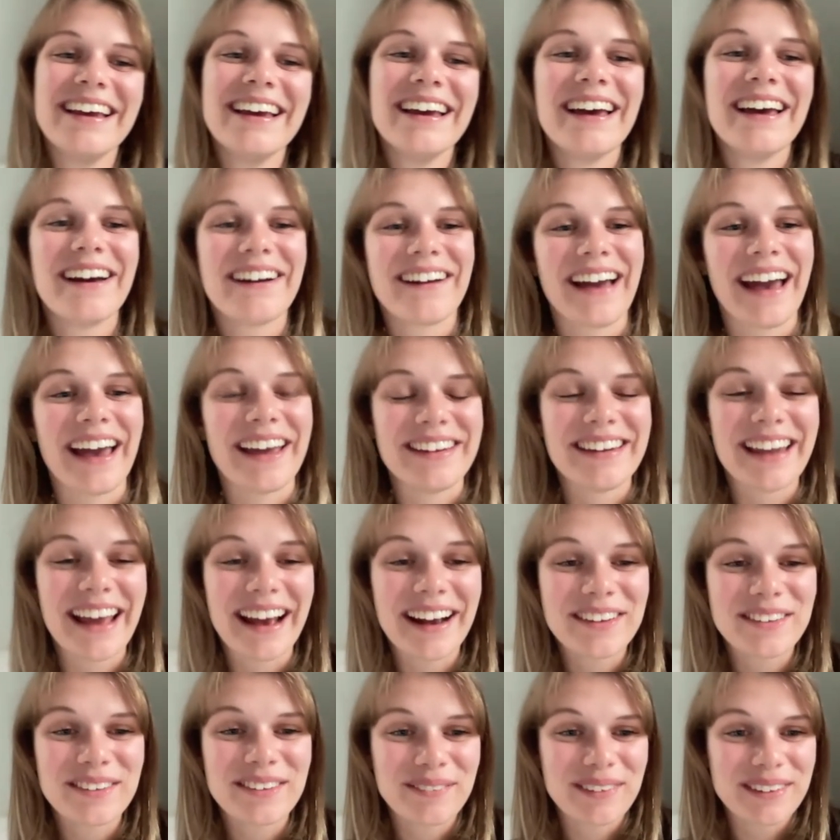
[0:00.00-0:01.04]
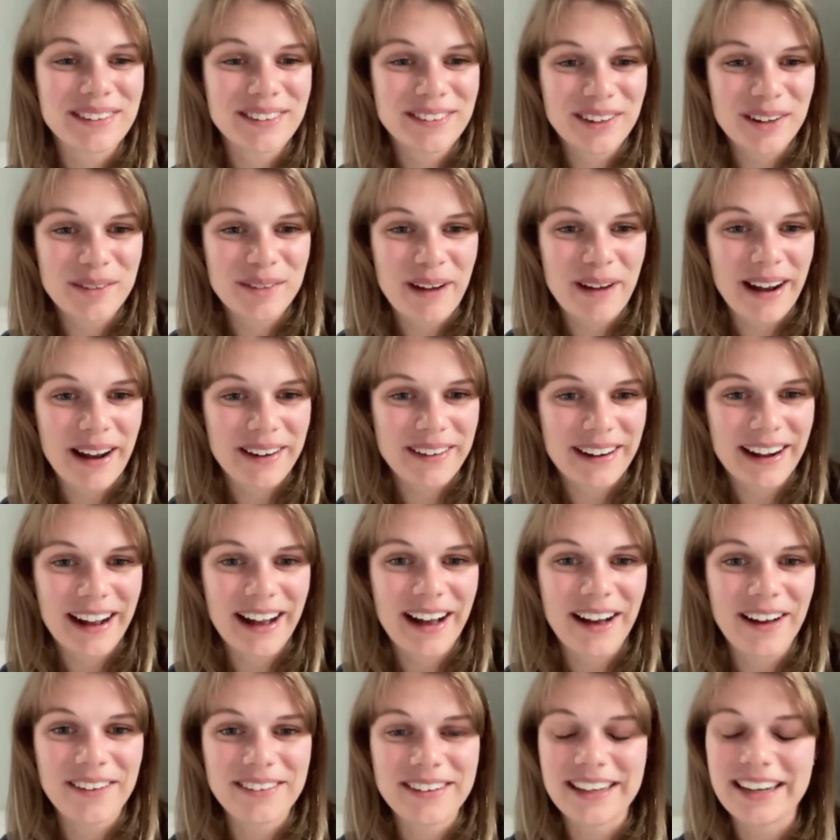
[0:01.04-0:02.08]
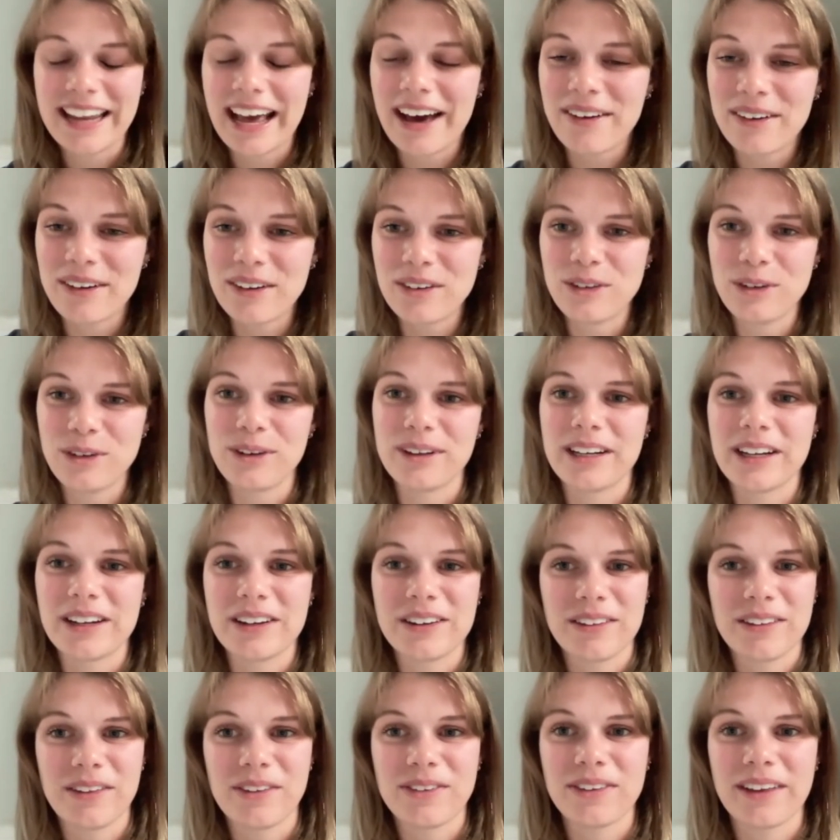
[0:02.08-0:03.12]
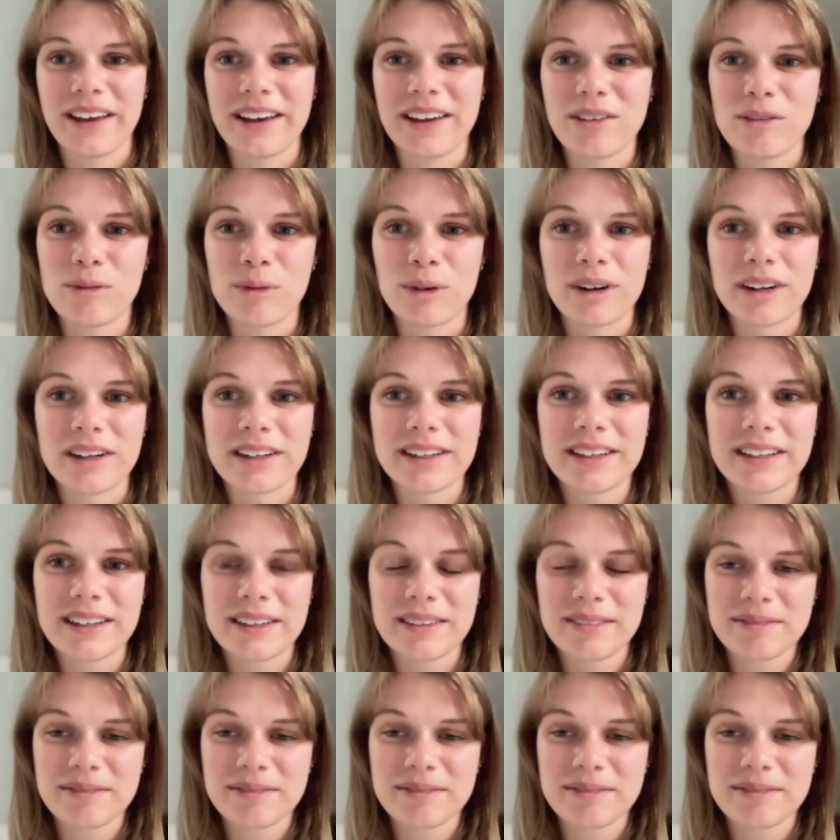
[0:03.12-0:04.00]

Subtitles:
Okay, next, what's your background and how did you get into this line of work?